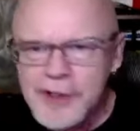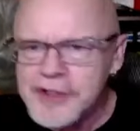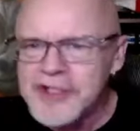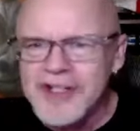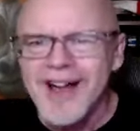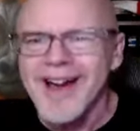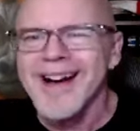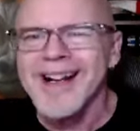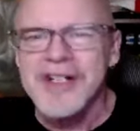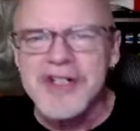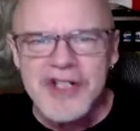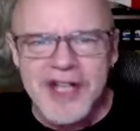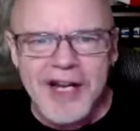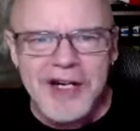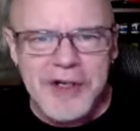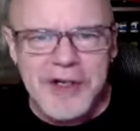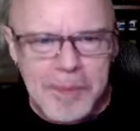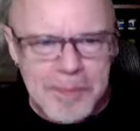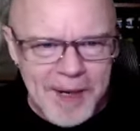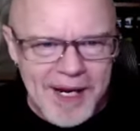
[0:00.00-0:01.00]
It's not a
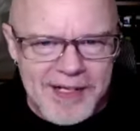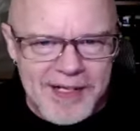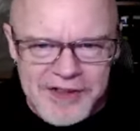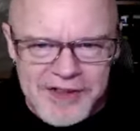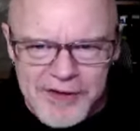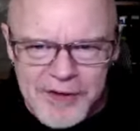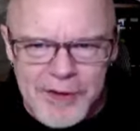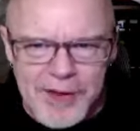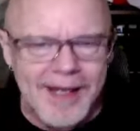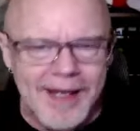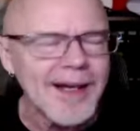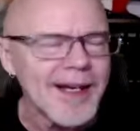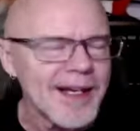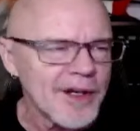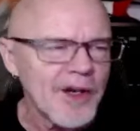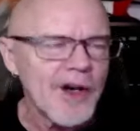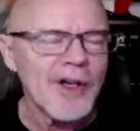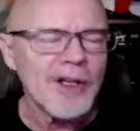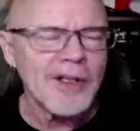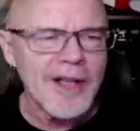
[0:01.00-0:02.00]
gender based thing. I
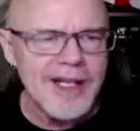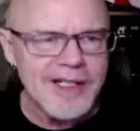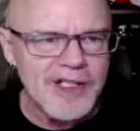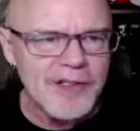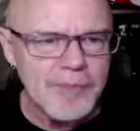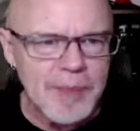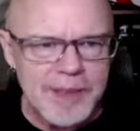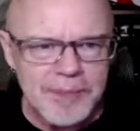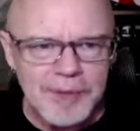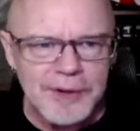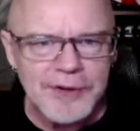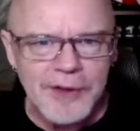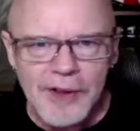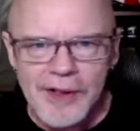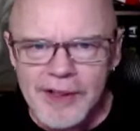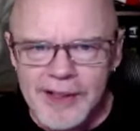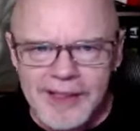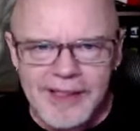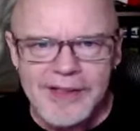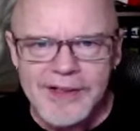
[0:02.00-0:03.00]
call lots of people
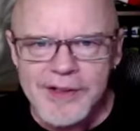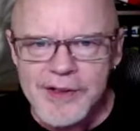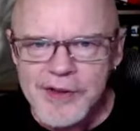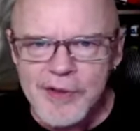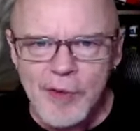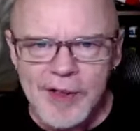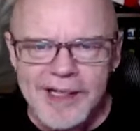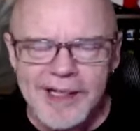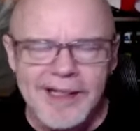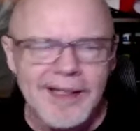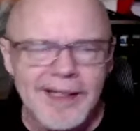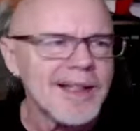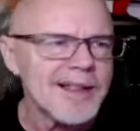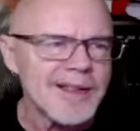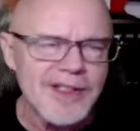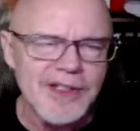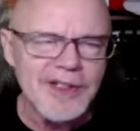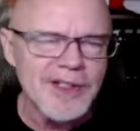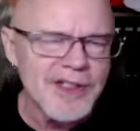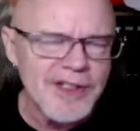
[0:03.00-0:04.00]
darling and sweetie.
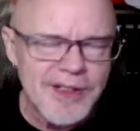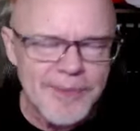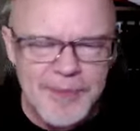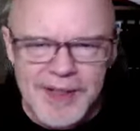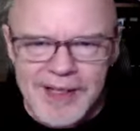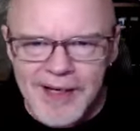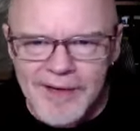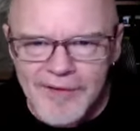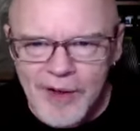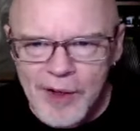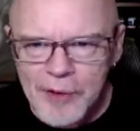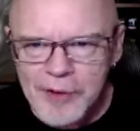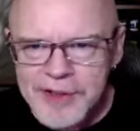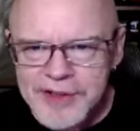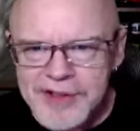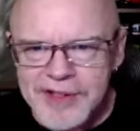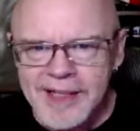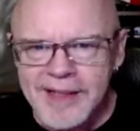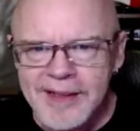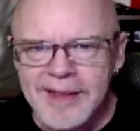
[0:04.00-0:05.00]
It's just something I've
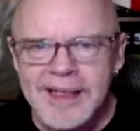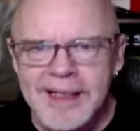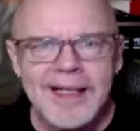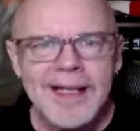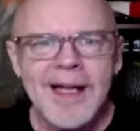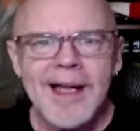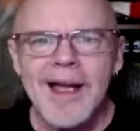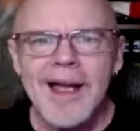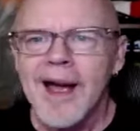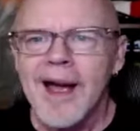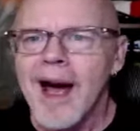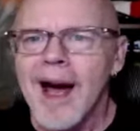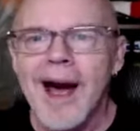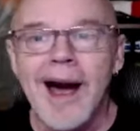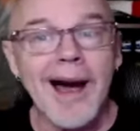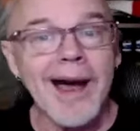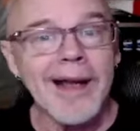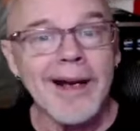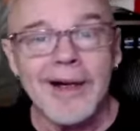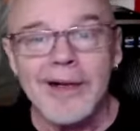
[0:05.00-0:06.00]
always done.
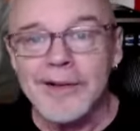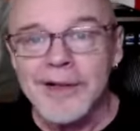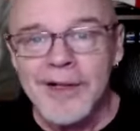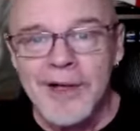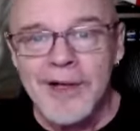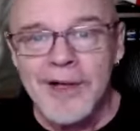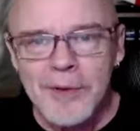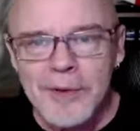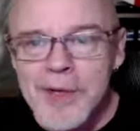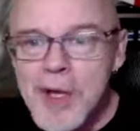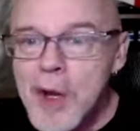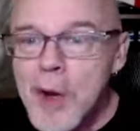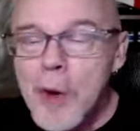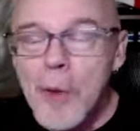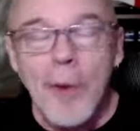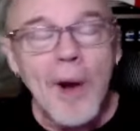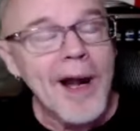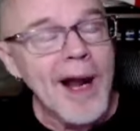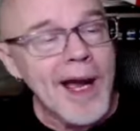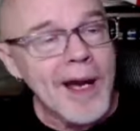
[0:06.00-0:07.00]
I don't know.
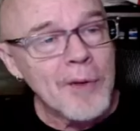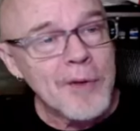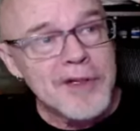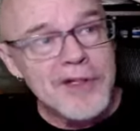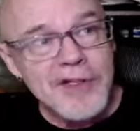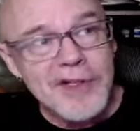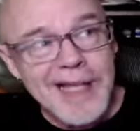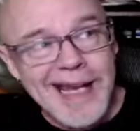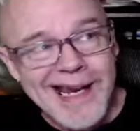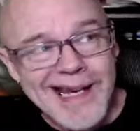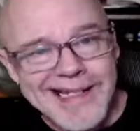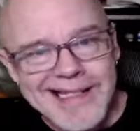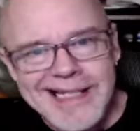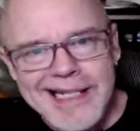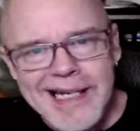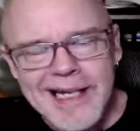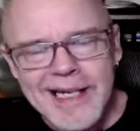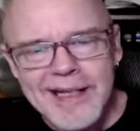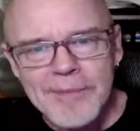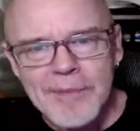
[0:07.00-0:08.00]
When I was
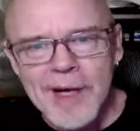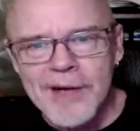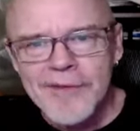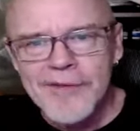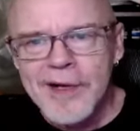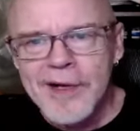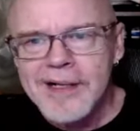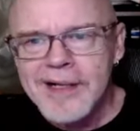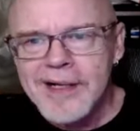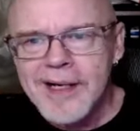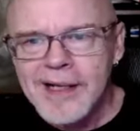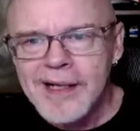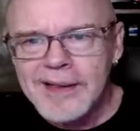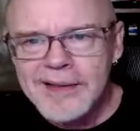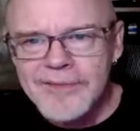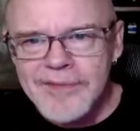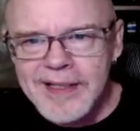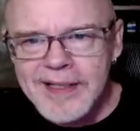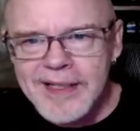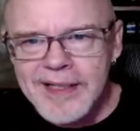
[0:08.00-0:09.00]
18, my friend and I
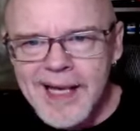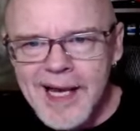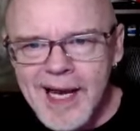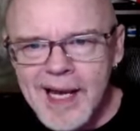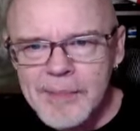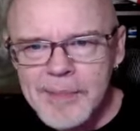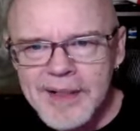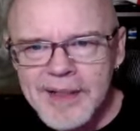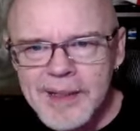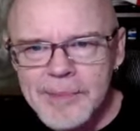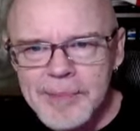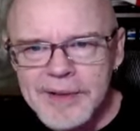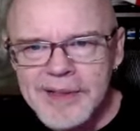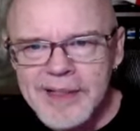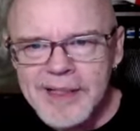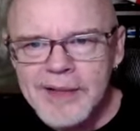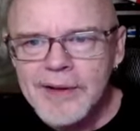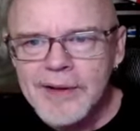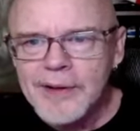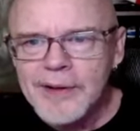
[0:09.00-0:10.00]
lived in a cabin up in the
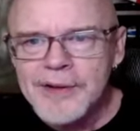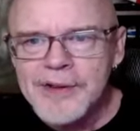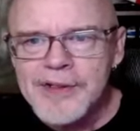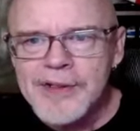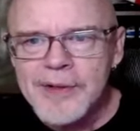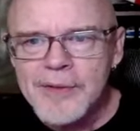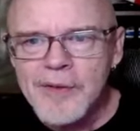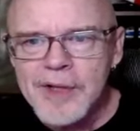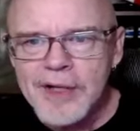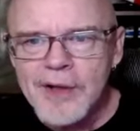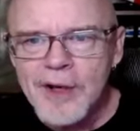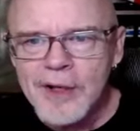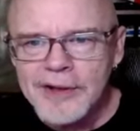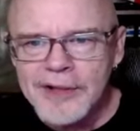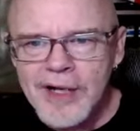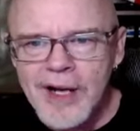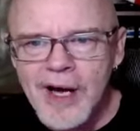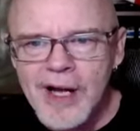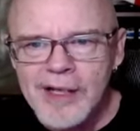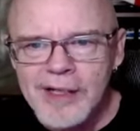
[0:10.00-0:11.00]
hills, and we called
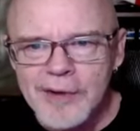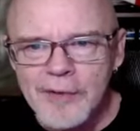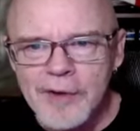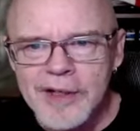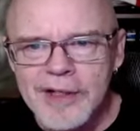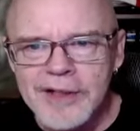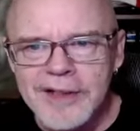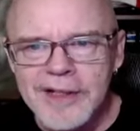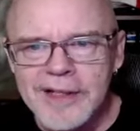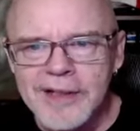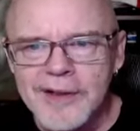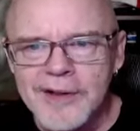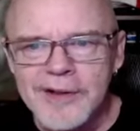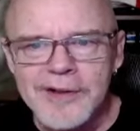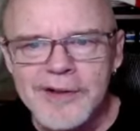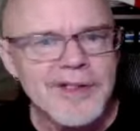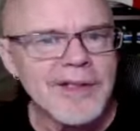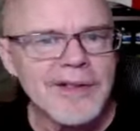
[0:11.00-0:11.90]
it Hollywood in the Hills.